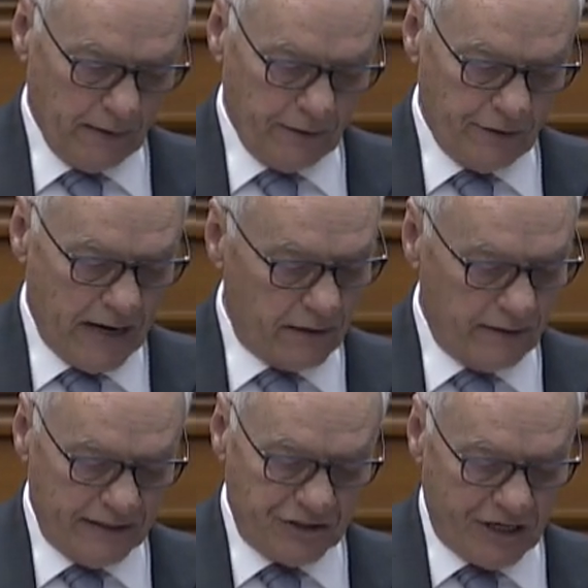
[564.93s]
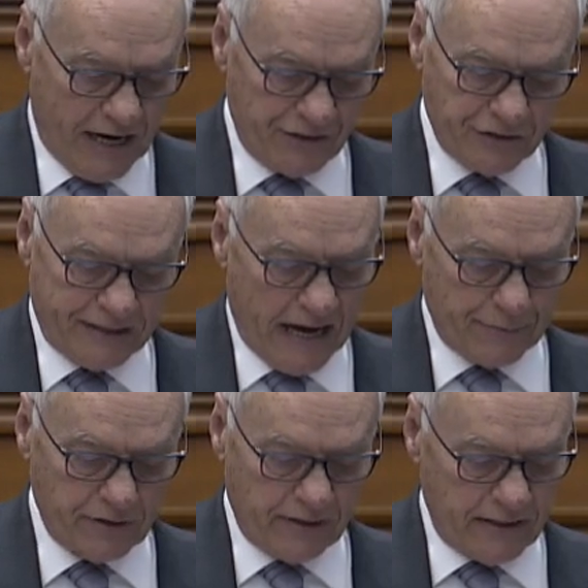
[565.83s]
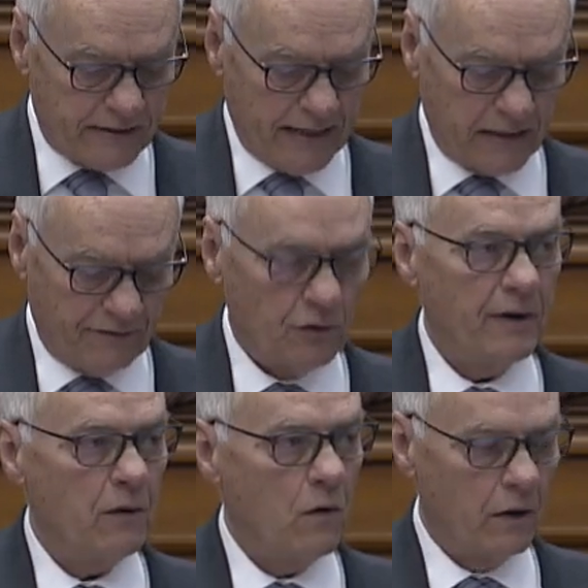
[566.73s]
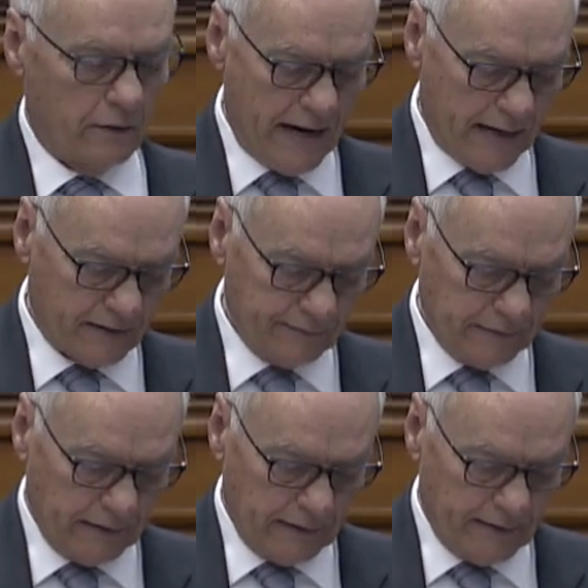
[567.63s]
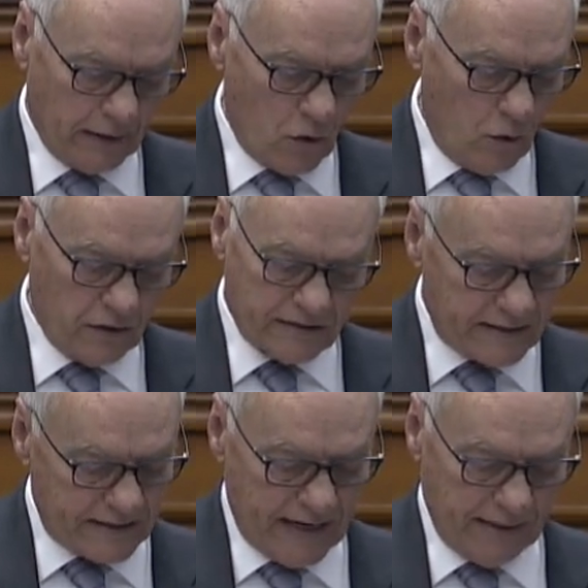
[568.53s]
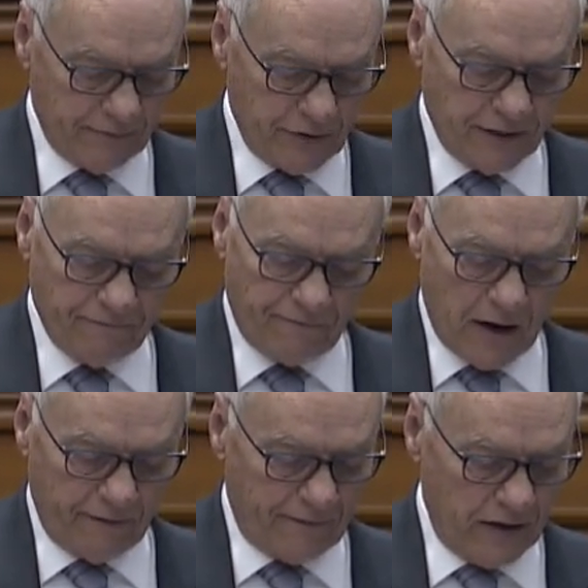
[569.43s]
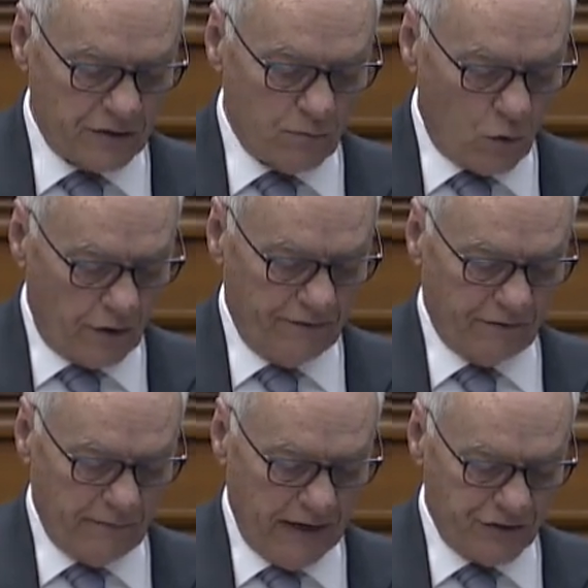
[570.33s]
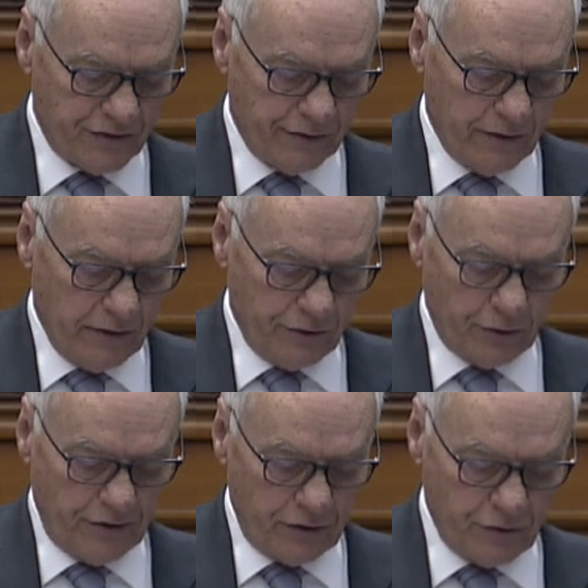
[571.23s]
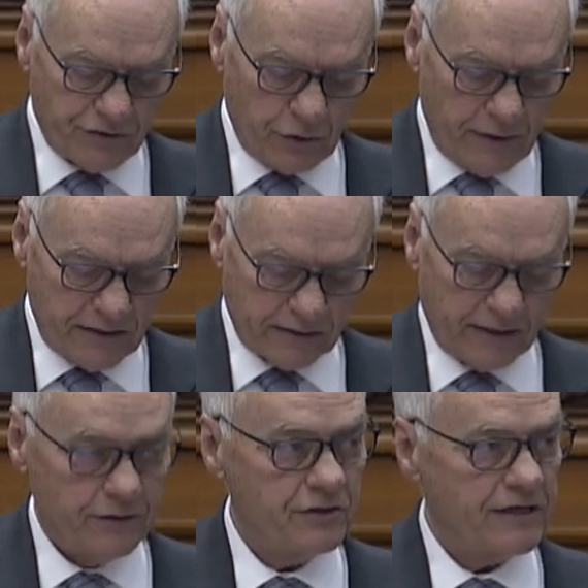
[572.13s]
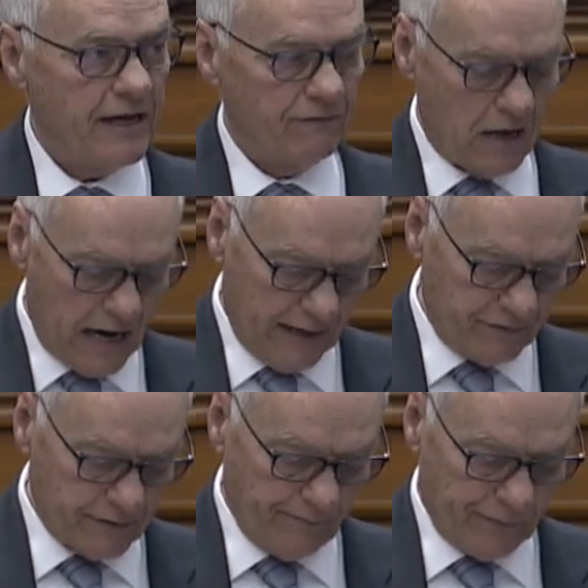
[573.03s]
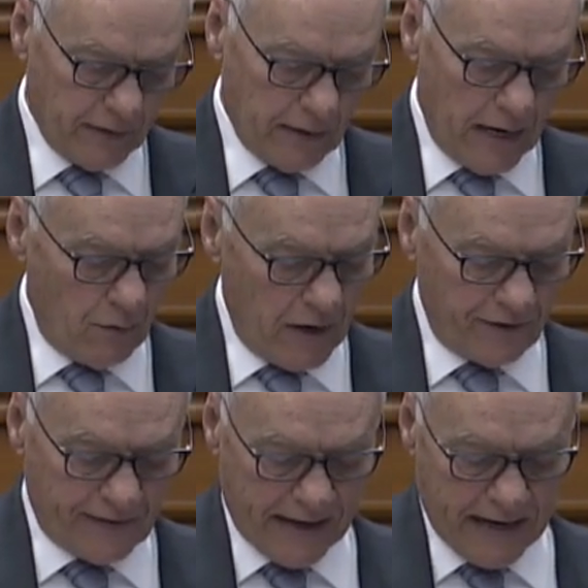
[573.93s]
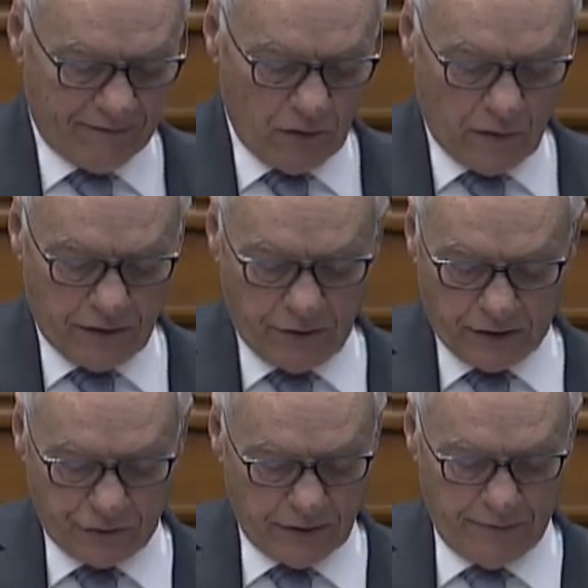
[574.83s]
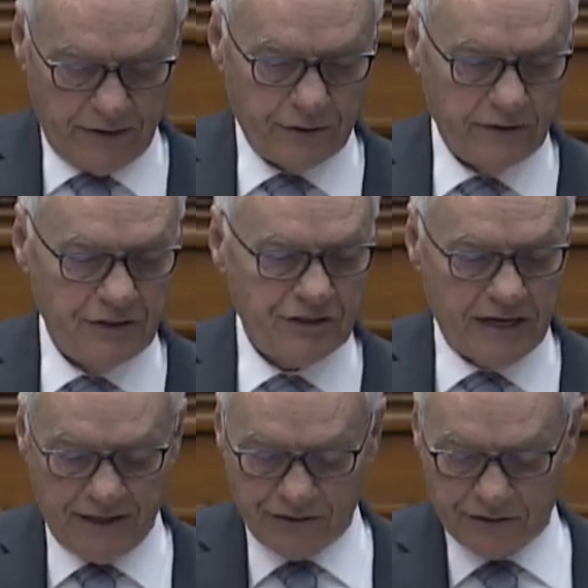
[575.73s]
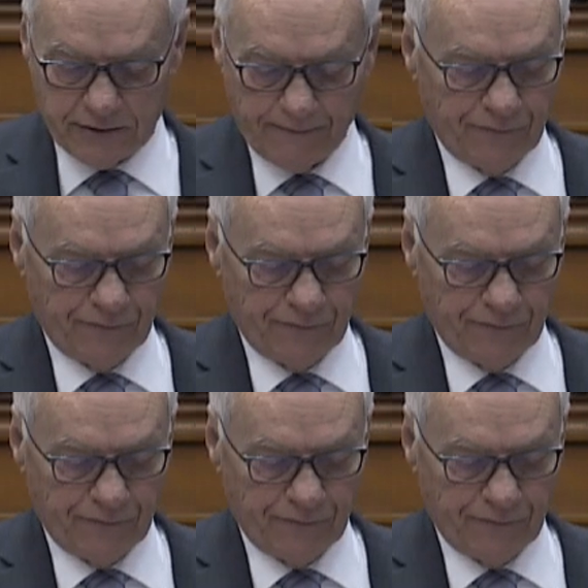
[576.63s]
Together, these changes capture the intent of the Ray Waller Act. The goal is the same, to give firefighters more information to reduce the risk and to save lives. I want to thank everyone who contributed to these changes.